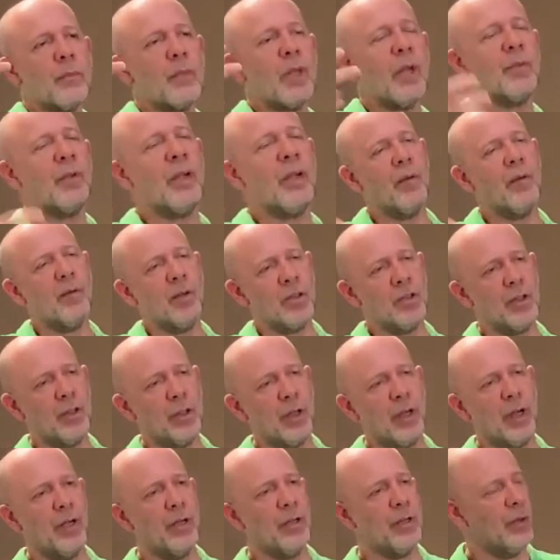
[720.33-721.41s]
we a
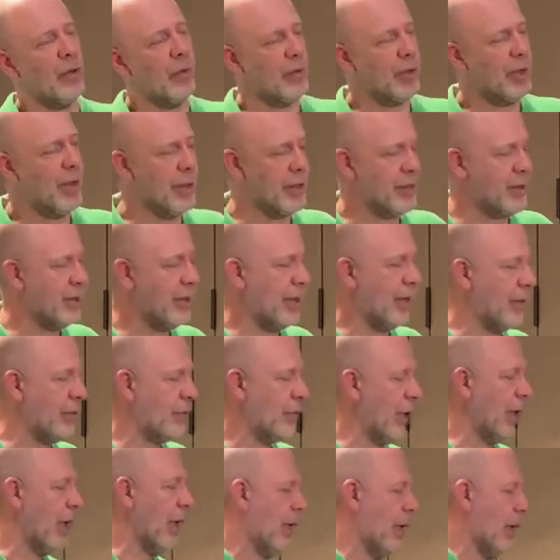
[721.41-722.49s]
generation of kids
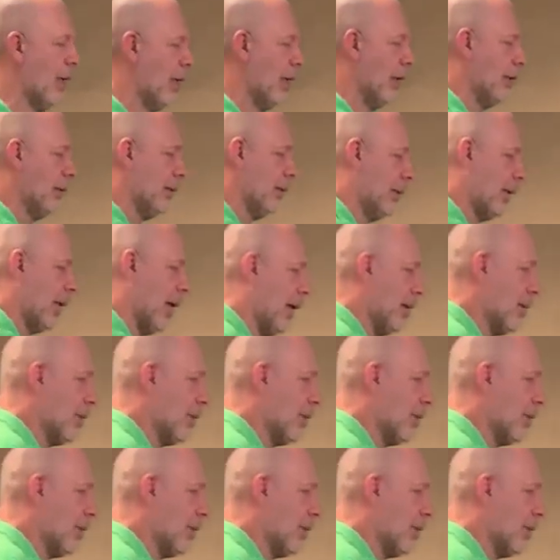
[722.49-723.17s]
that can